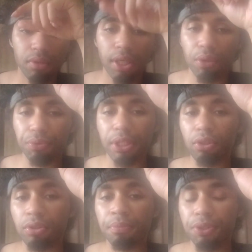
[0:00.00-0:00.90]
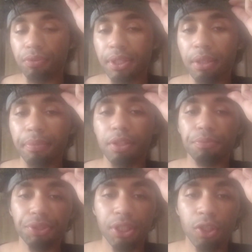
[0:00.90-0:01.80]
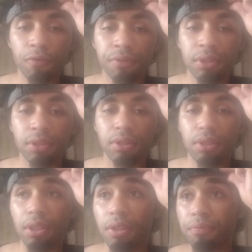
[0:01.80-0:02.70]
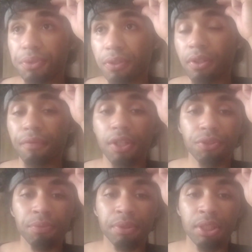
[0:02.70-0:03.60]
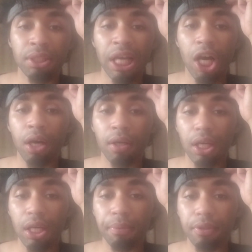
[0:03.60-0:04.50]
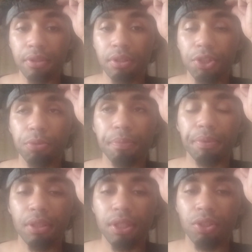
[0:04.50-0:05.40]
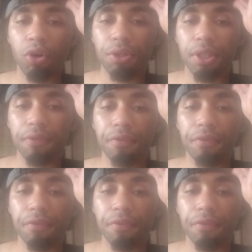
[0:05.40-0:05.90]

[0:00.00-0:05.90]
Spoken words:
I'll tell them it's okay to be themselves. Love themselves, love others. Because I am a good human being who has a heart care